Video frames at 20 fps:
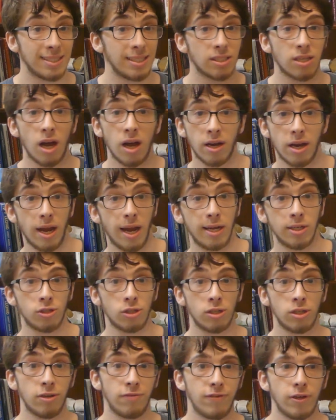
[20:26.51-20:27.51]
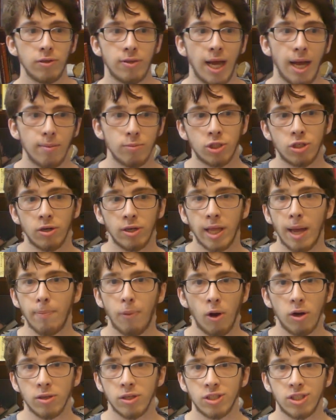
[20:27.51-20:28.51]
He's gotten injured a few times during that
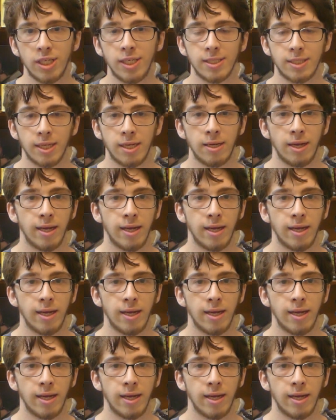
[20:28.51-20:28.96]
part of the season,